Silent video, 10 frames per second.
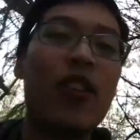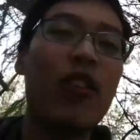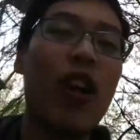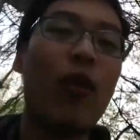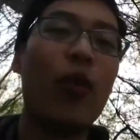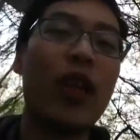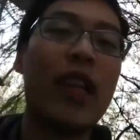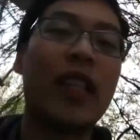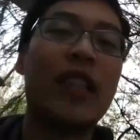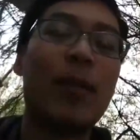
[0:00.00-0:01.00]
you're not
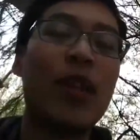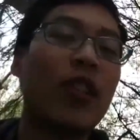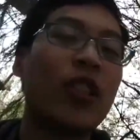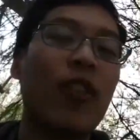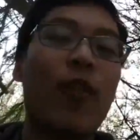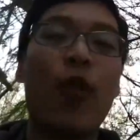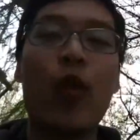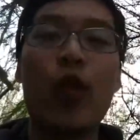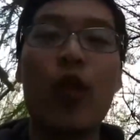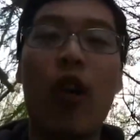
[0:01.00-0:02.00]
really accepting yourself for
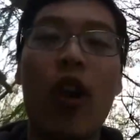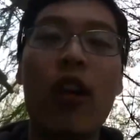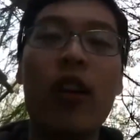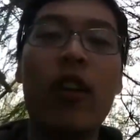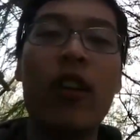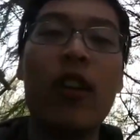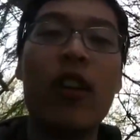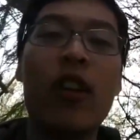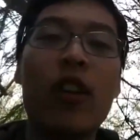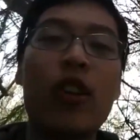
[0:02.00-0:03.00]
who you are.
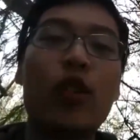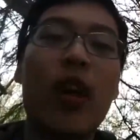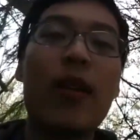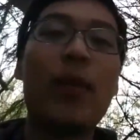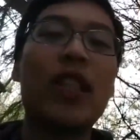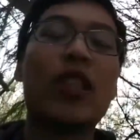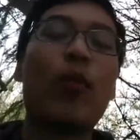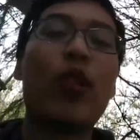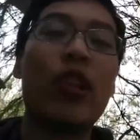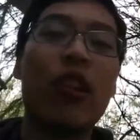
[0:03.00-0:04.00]
You're trying to be
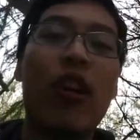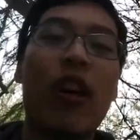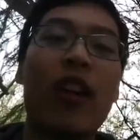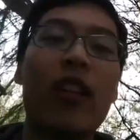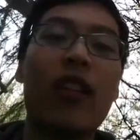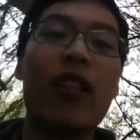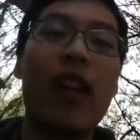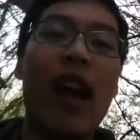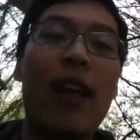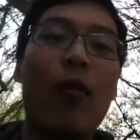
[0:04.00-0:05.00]
someone you're not.
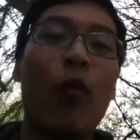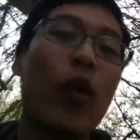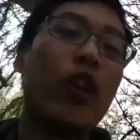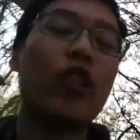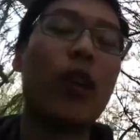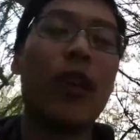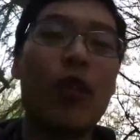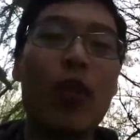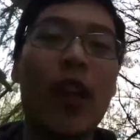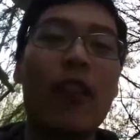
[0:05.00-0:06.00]
And when you're trying to
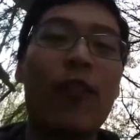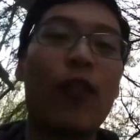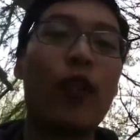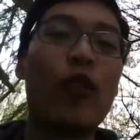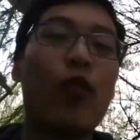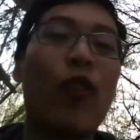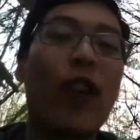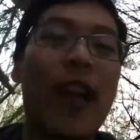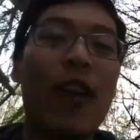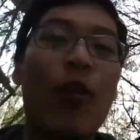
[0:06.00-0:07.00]
do that, you
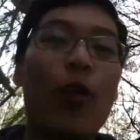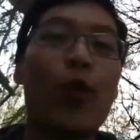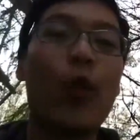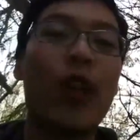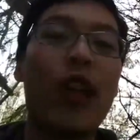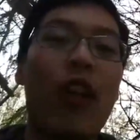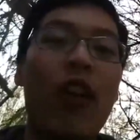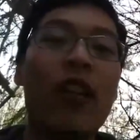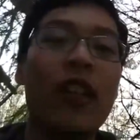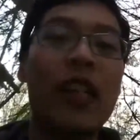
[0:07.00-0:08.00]
forget who you really
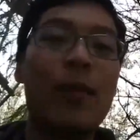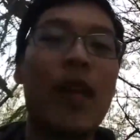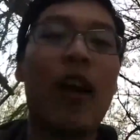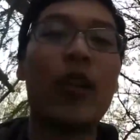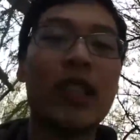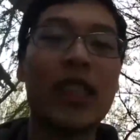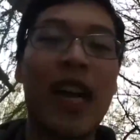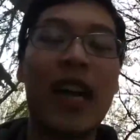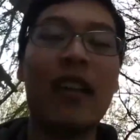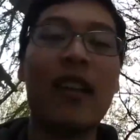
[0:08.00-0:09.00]
are deep down
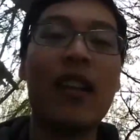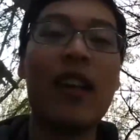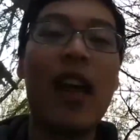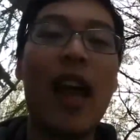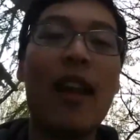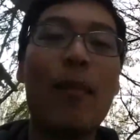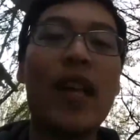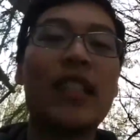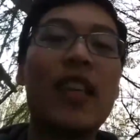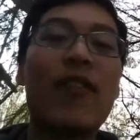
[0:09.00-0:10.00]
inside. And it
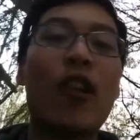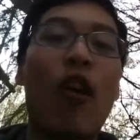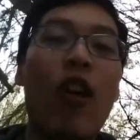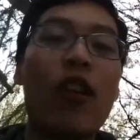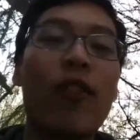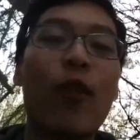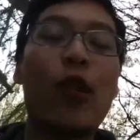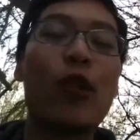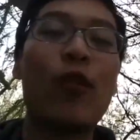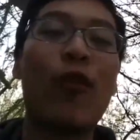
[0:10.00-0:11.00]
makes it even harder for
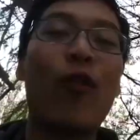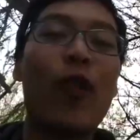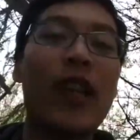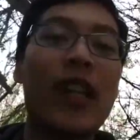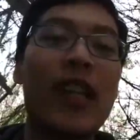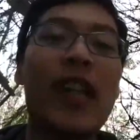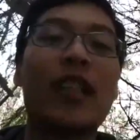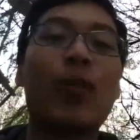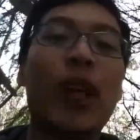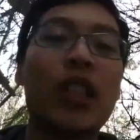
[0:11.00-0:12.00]
you to freely
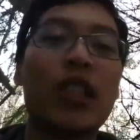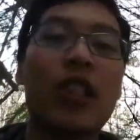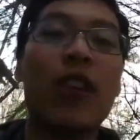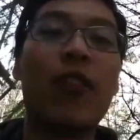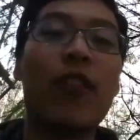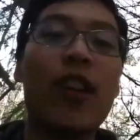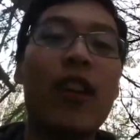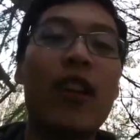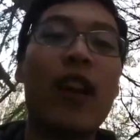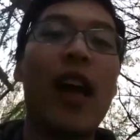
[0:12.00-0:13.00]
express
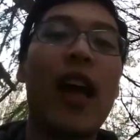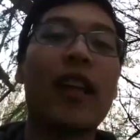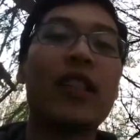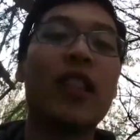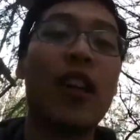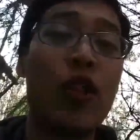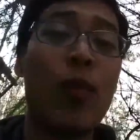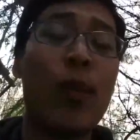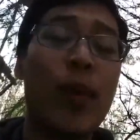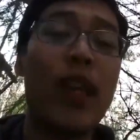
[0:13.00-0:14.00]
yourself as a
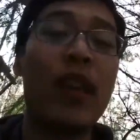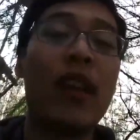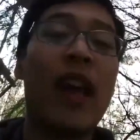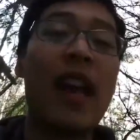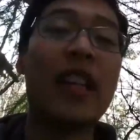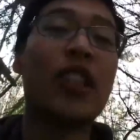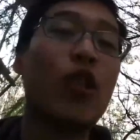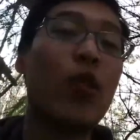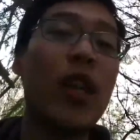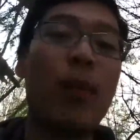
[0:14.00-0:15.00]
human being and as a
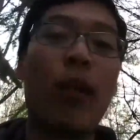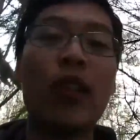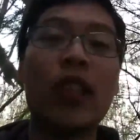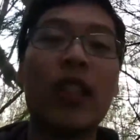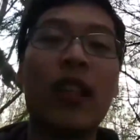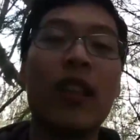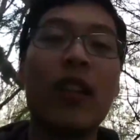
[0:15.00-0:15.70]
unique person